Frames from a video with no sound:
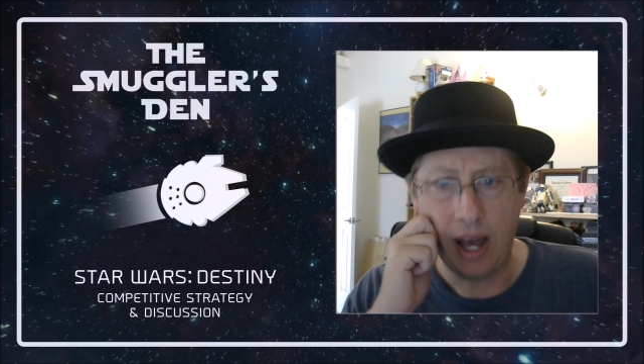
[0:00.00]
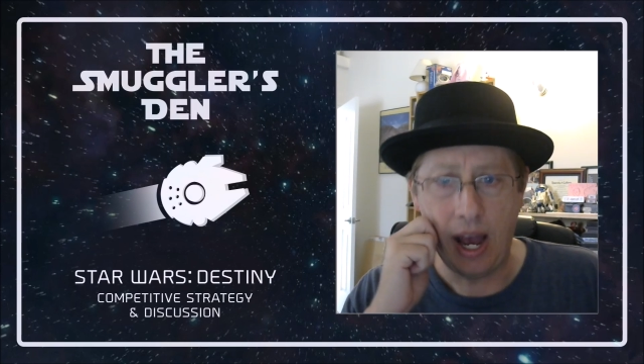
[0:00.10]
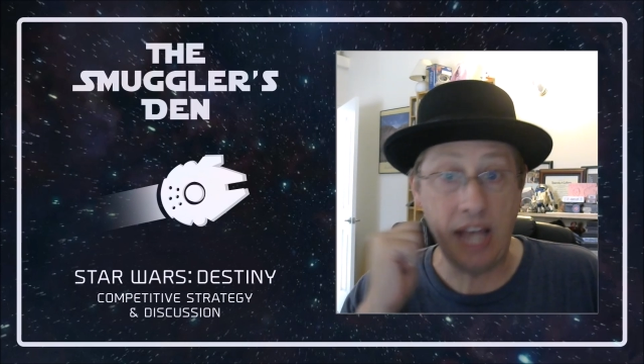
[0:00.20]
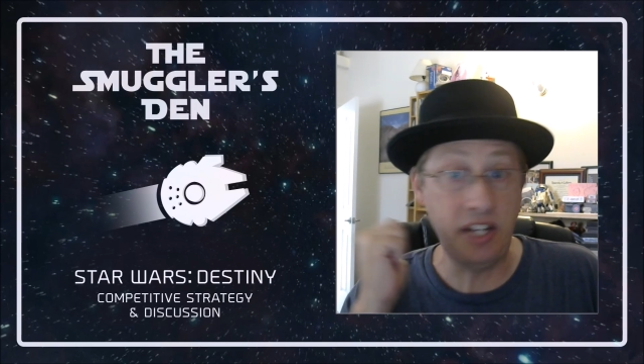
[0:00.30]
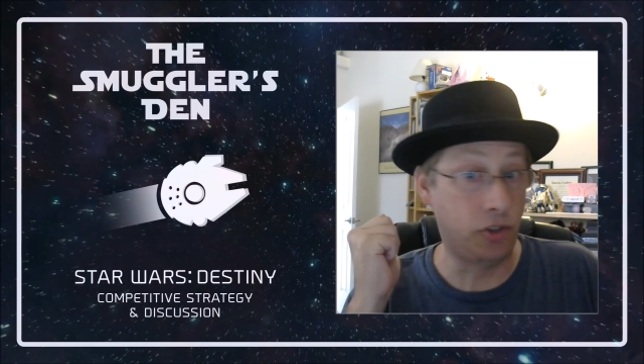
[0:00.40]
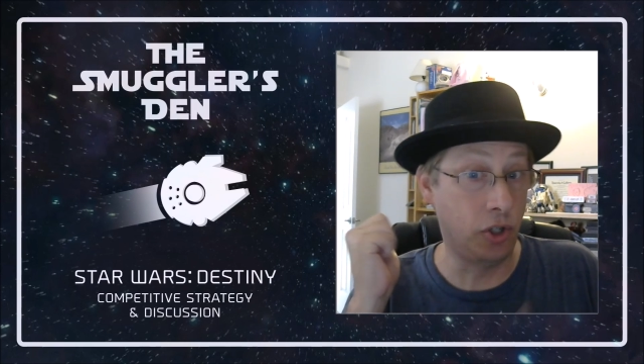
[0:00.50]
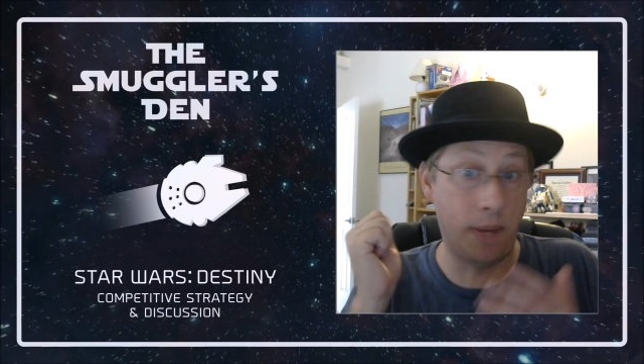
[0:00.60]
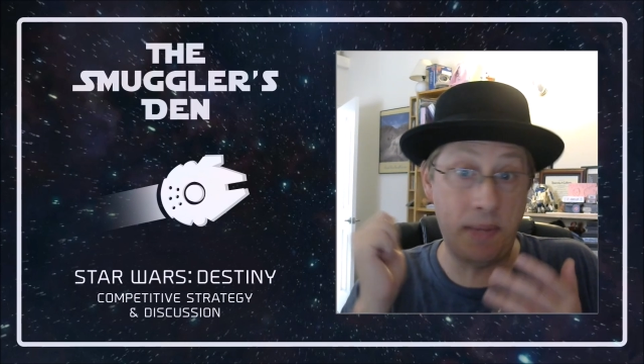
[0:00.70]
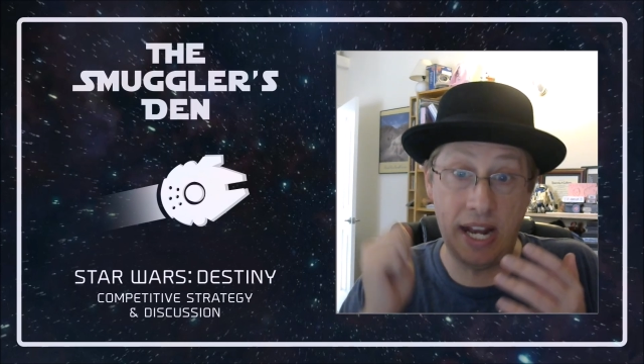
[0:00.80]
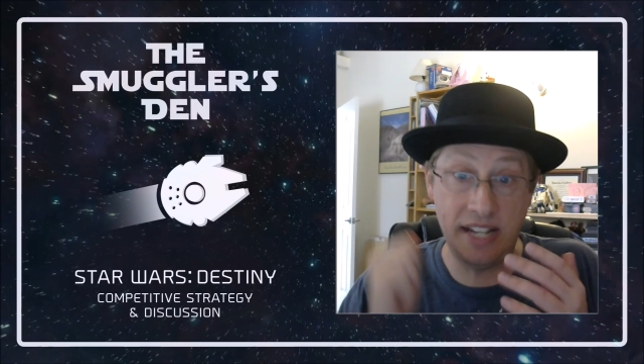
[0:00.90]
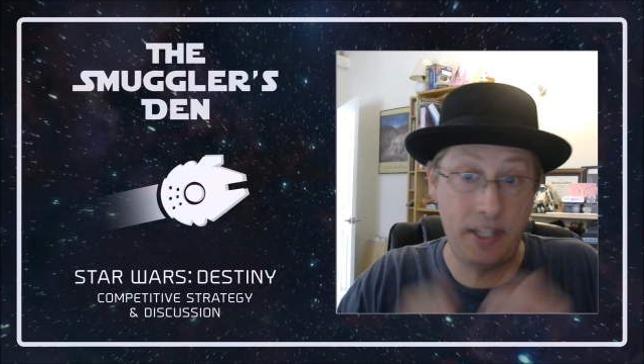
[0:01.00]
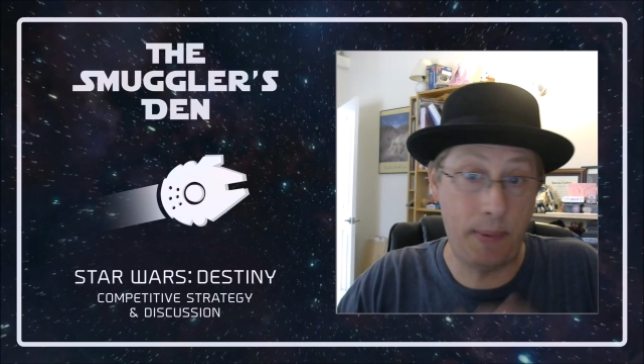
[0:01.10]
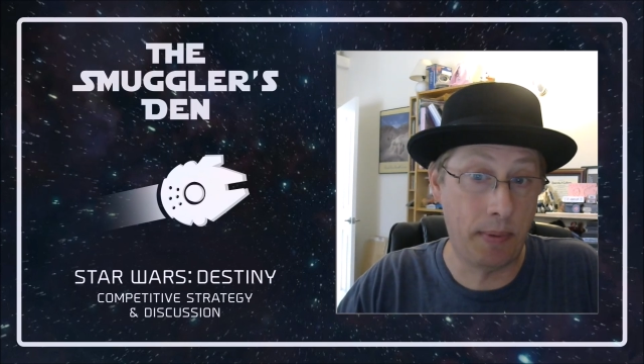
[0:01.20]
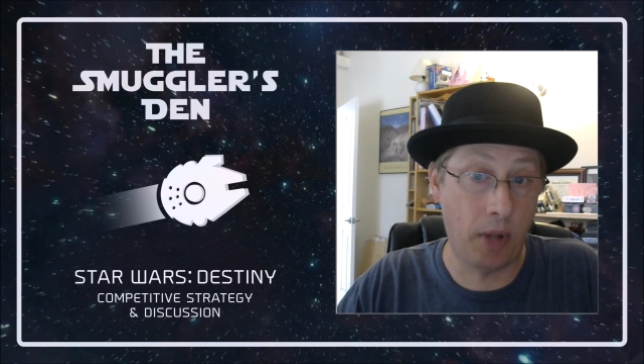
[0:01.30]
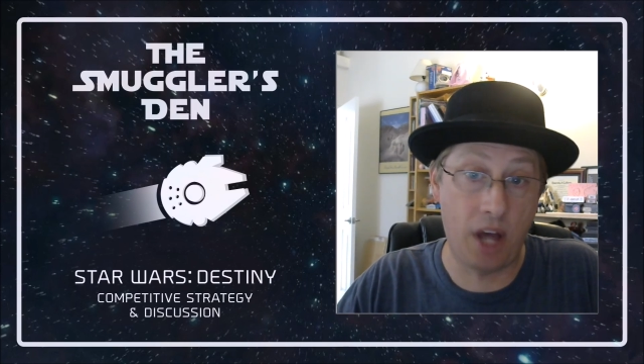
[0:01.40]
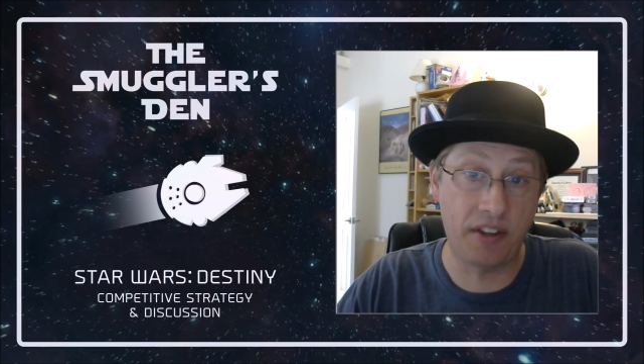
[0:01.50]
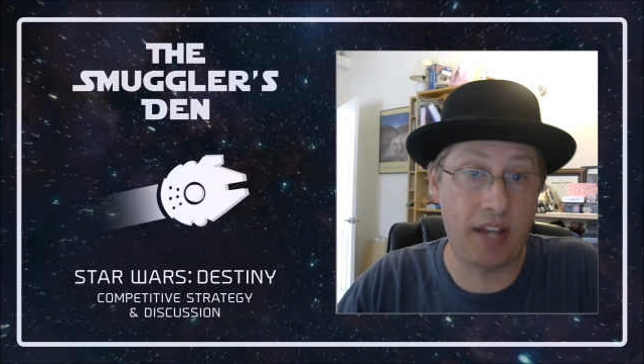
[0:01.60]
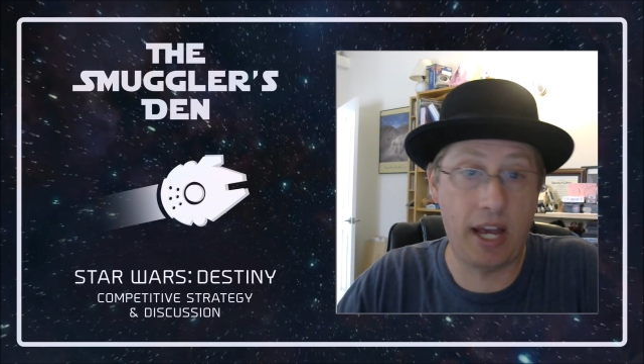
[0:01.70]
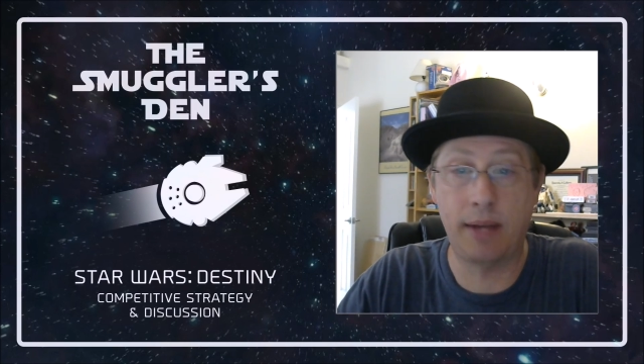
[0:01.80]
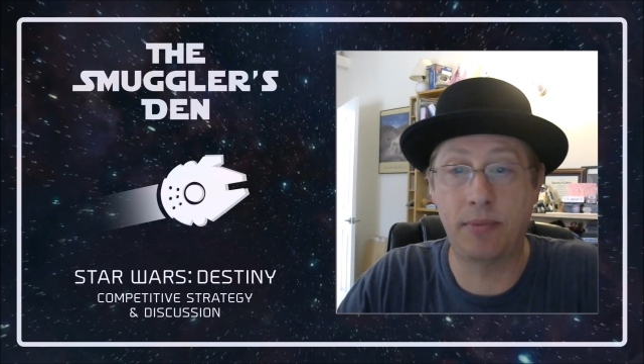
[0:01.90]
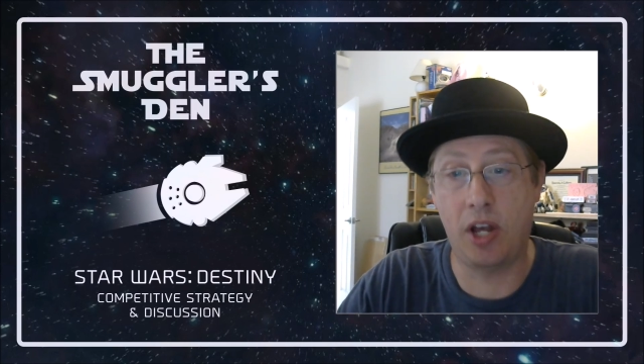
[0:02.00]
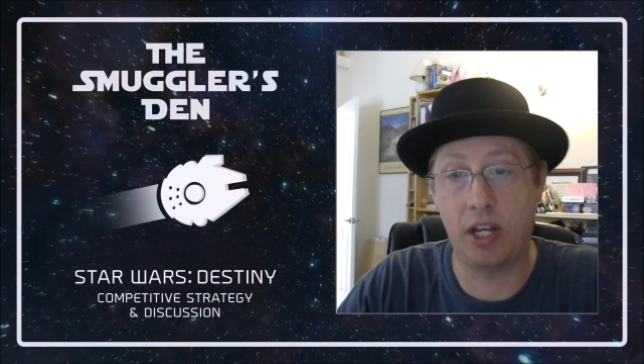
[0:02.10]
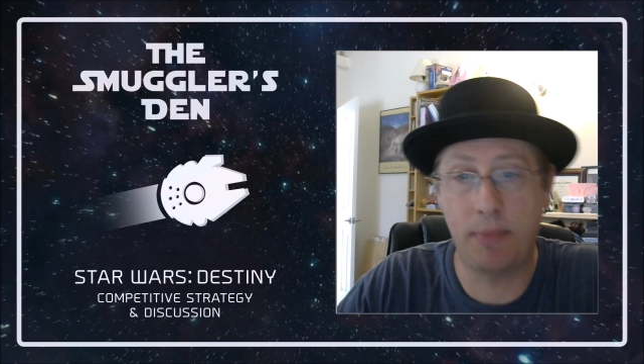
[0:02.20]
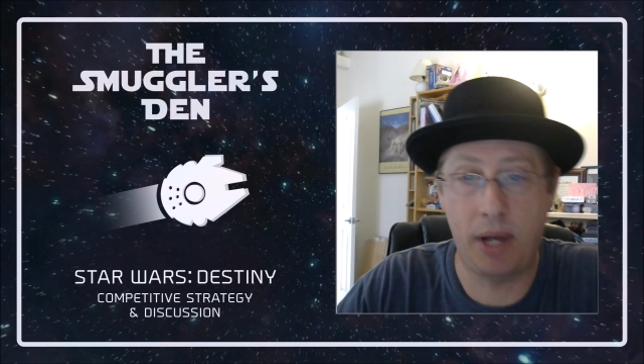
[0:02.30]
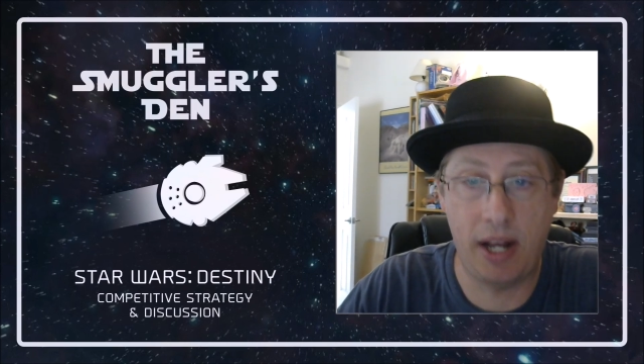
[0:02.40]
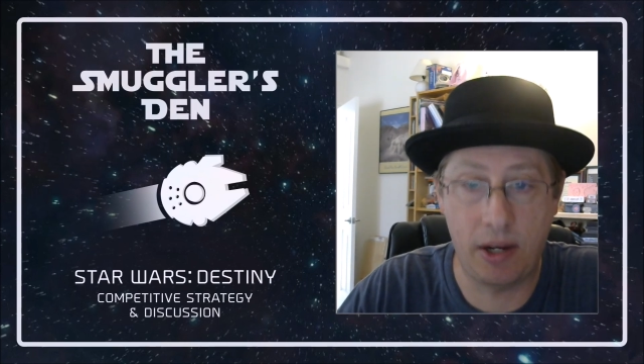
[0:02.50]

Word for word: I do too. I mean, I see people all the time talking about how